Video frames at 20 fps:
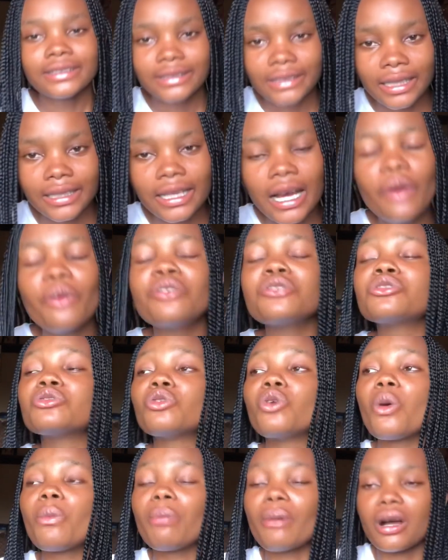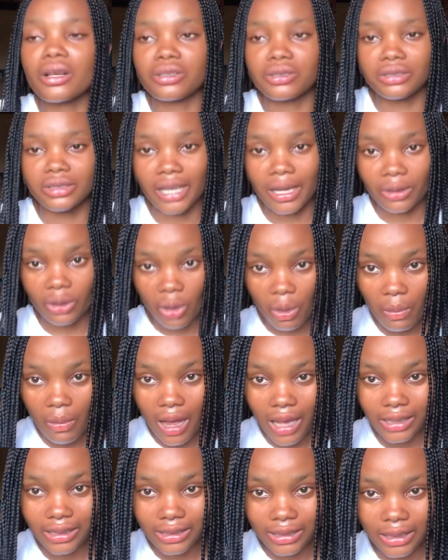They now want to go back to their
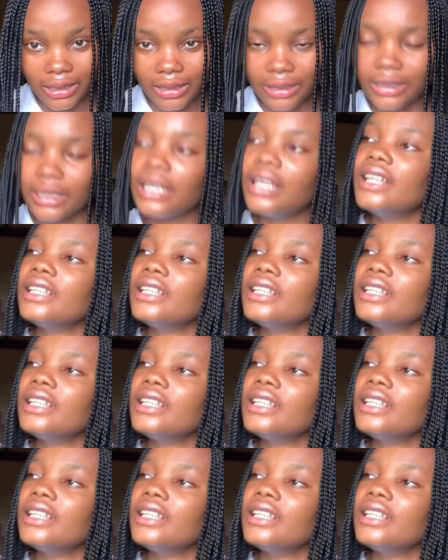normal skin.